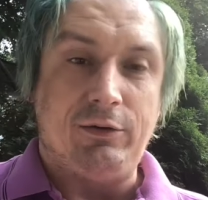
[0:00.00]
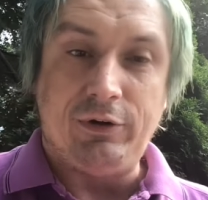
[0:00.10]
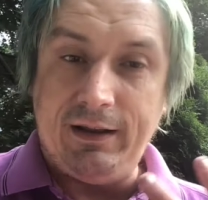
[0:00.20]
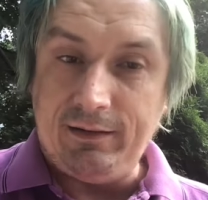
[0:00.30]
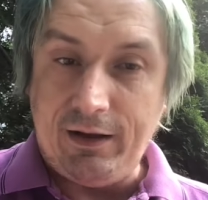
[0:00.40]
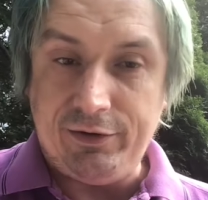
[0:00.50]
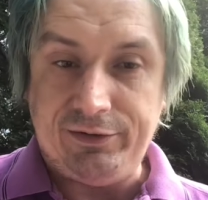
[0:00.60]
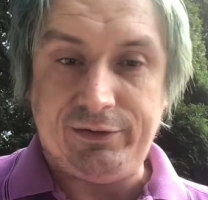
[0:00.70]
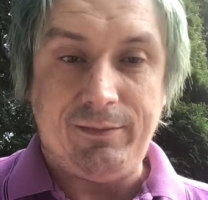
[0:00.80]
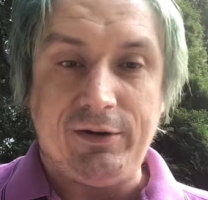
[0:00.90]
writing
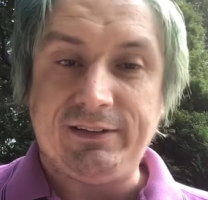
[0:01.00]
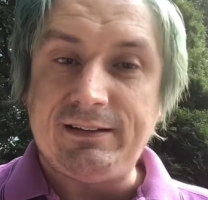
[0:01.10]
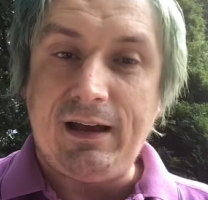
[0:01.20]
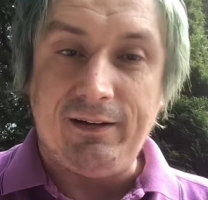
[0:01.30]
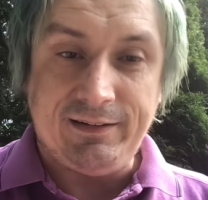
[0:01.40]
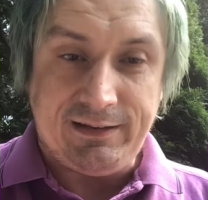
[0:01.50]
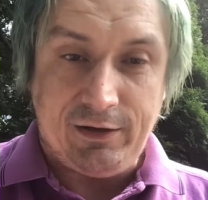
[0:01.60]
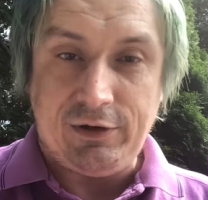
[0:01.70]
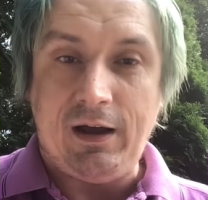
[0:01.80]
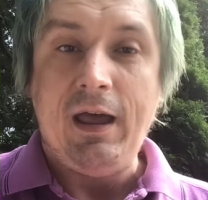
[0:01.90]
letters to America's Got Talent,
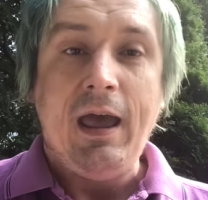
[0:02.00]
etc.